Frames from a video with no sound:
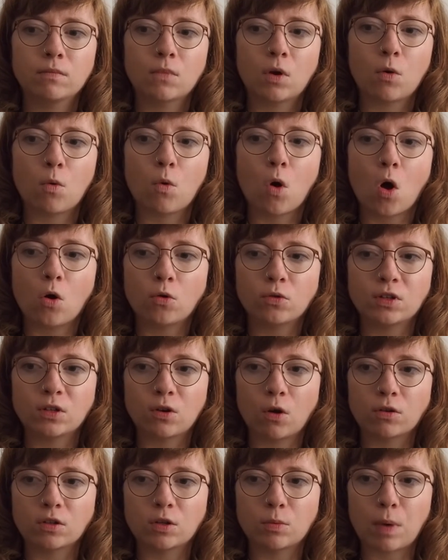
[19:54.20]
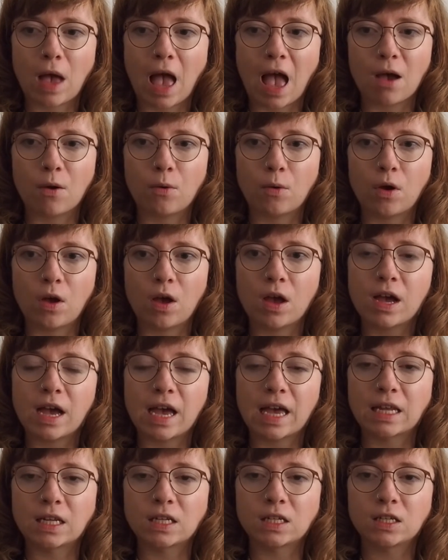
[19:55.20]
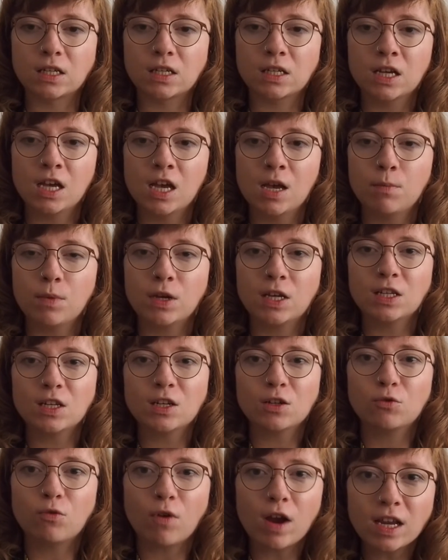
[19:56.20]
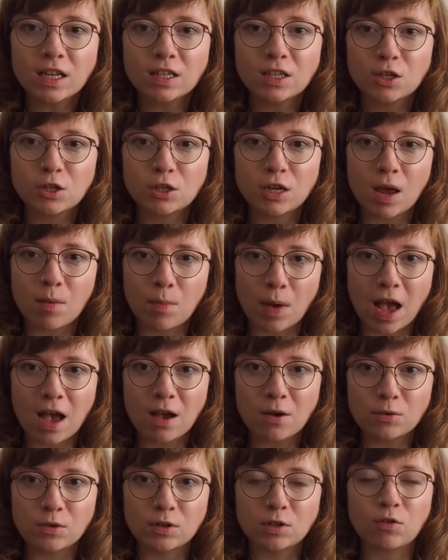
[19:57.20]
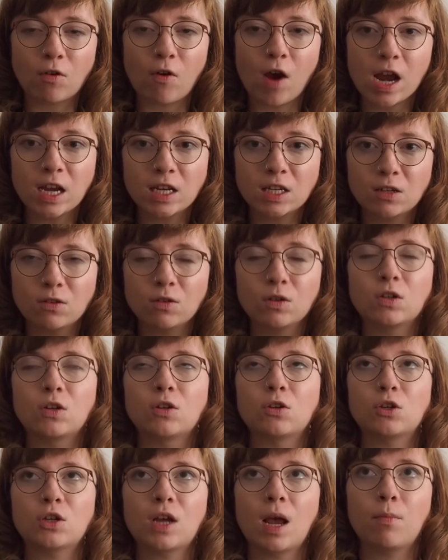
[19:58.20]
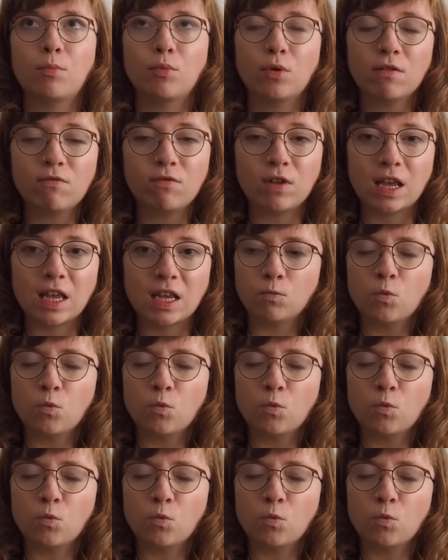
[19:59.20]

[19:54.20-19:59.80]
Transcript: holding on to power. And because it's great to share power, it's great to share privilege.